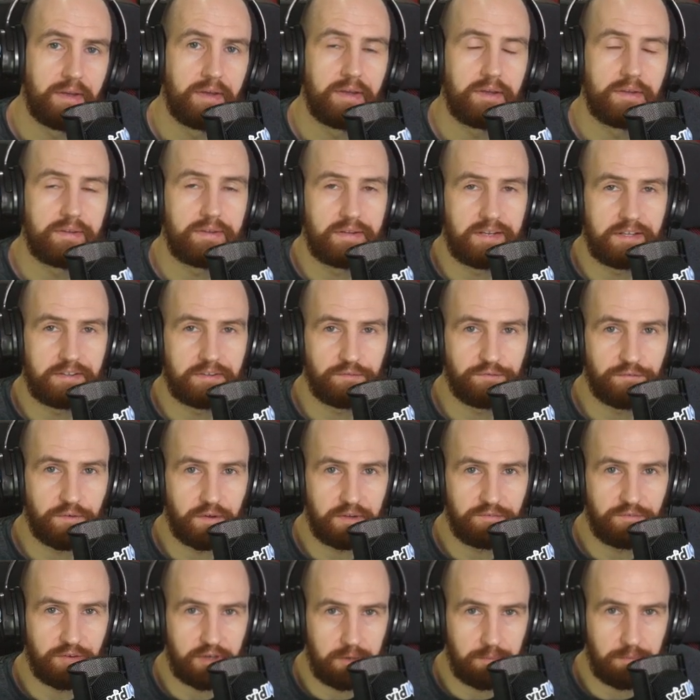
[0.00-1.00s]
You need to
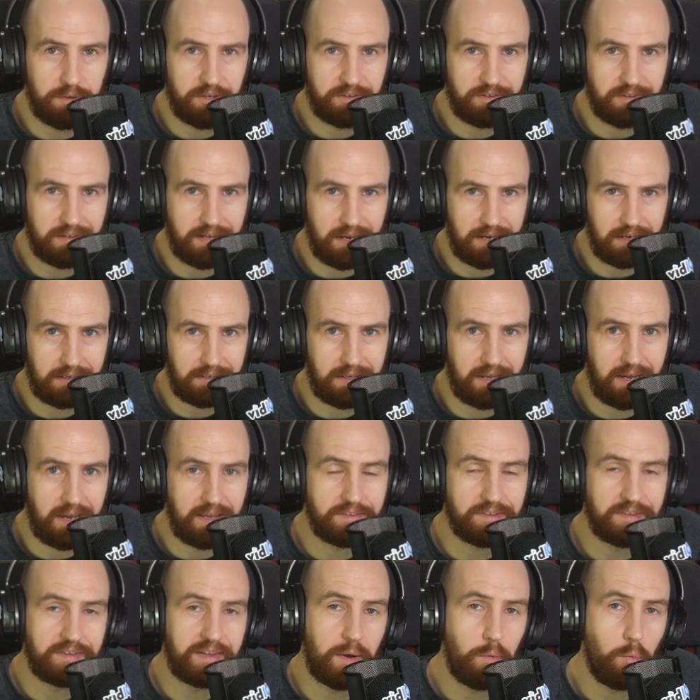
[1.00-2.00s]
follow the community
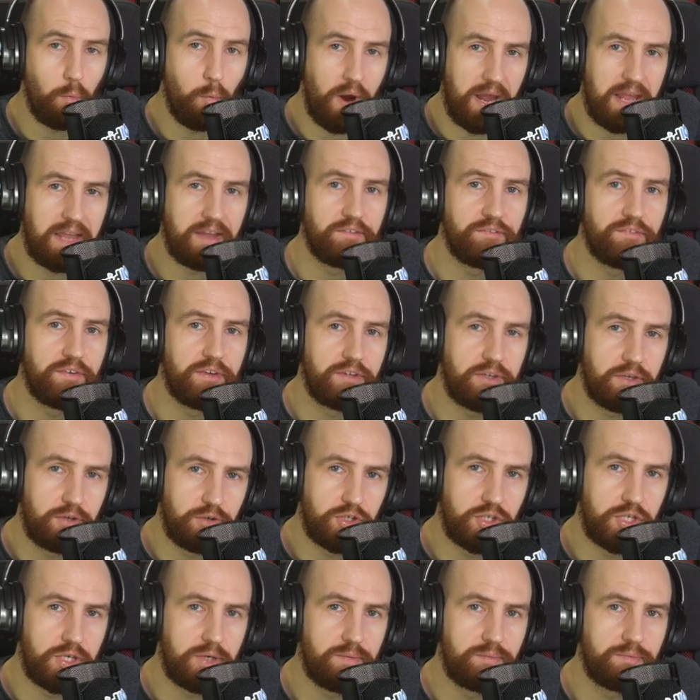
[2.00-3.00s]
guidelines and then wait for
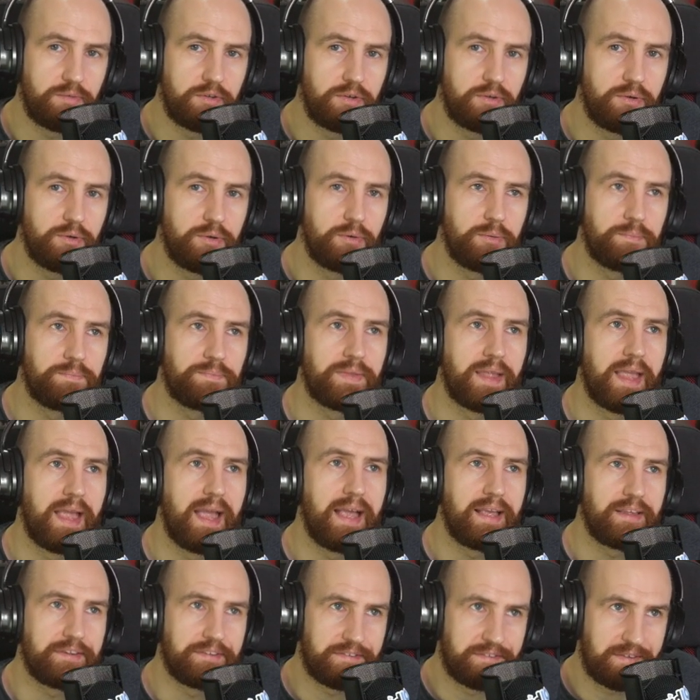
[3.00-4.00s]
YouTube to
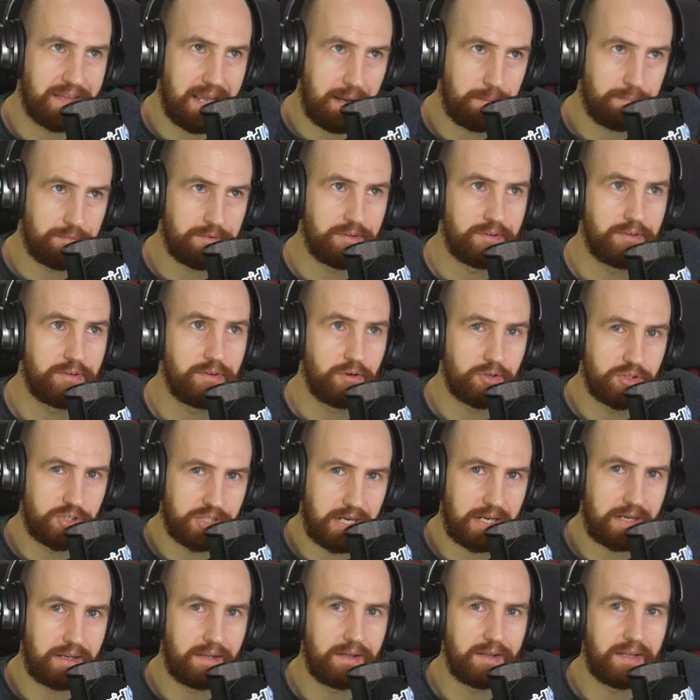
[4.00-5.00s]
accept your
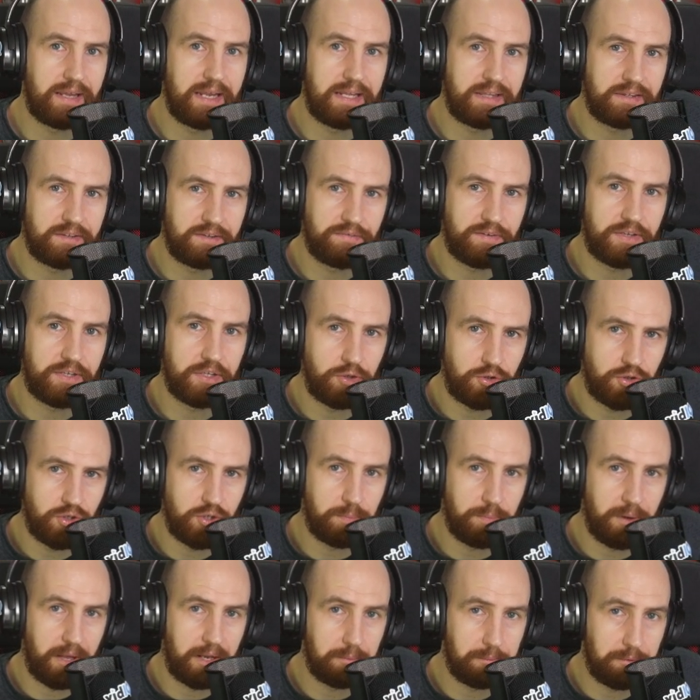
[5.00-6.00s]
channel into the
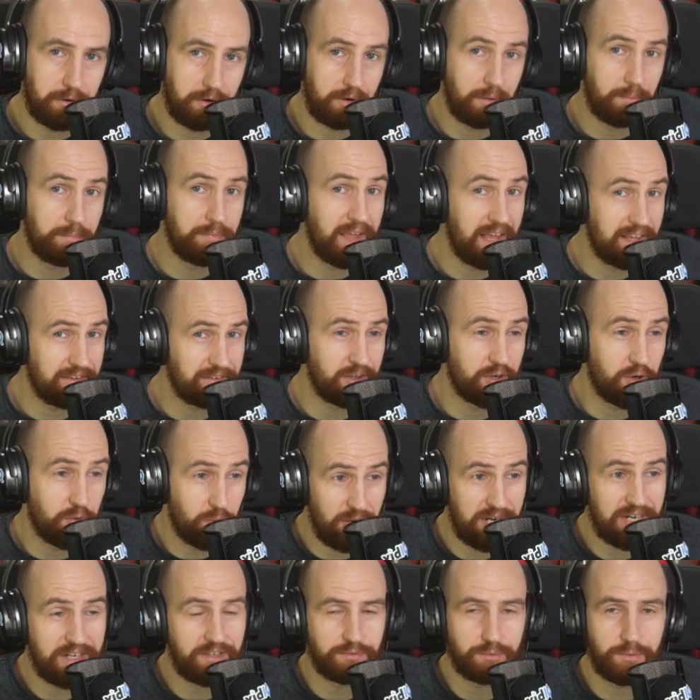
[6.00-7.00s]
YouTube Partner Program. That's the
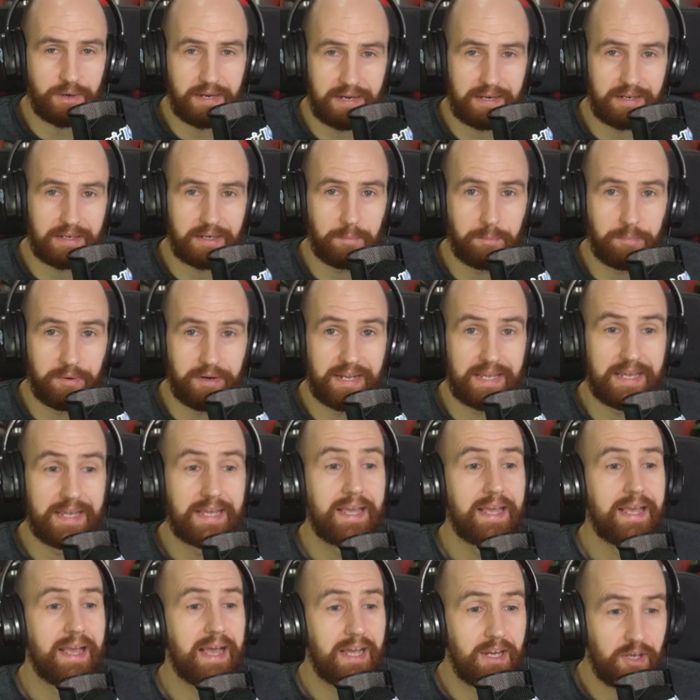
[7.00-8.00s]
quickest way I can put it,
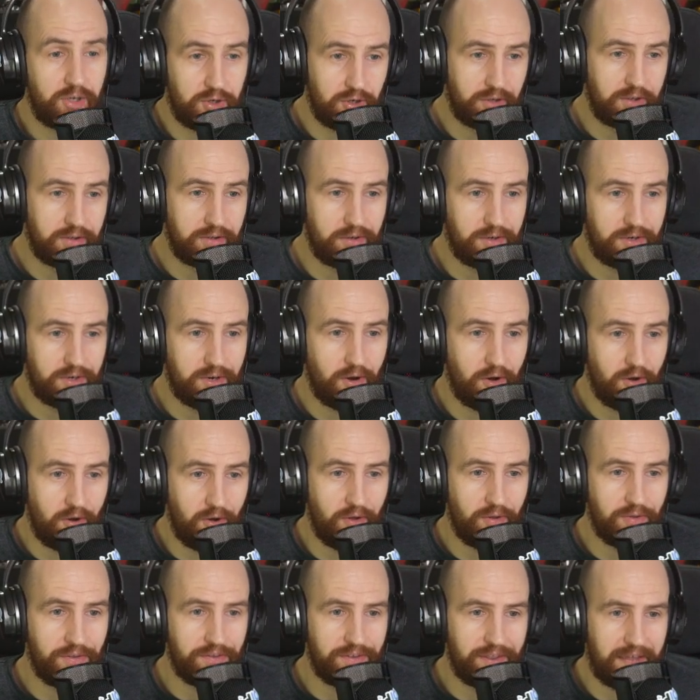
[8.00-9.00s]
and good luck
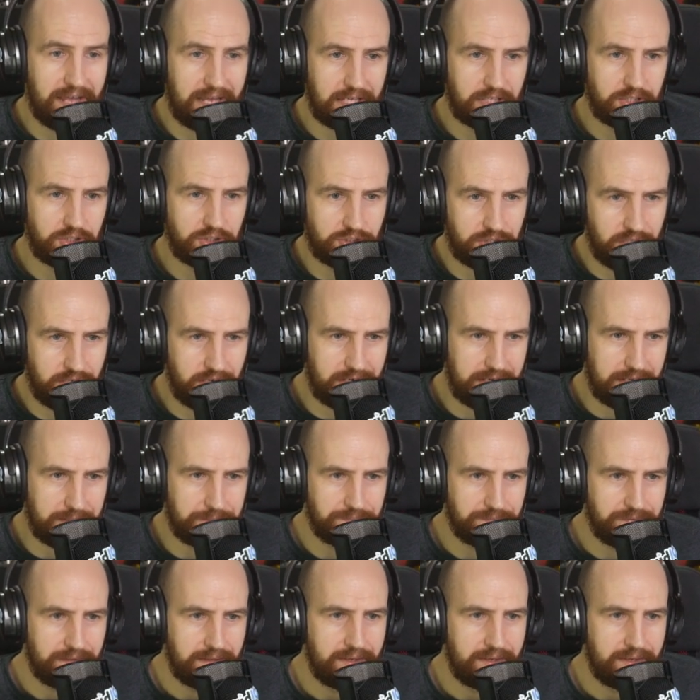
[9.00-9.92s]
on that journey.